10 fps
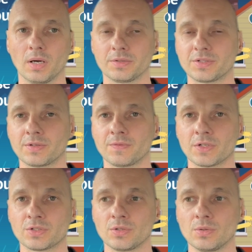Certain
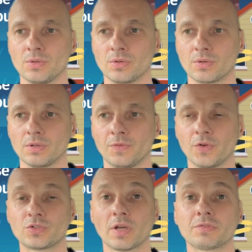things if
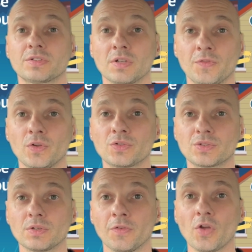
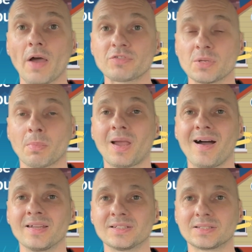you have some gut
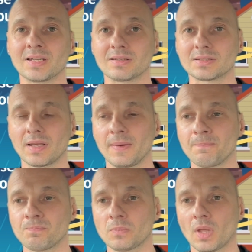instinct
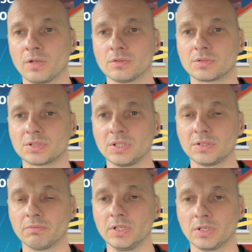and you see the
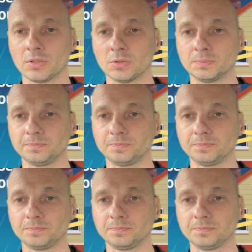vehicle,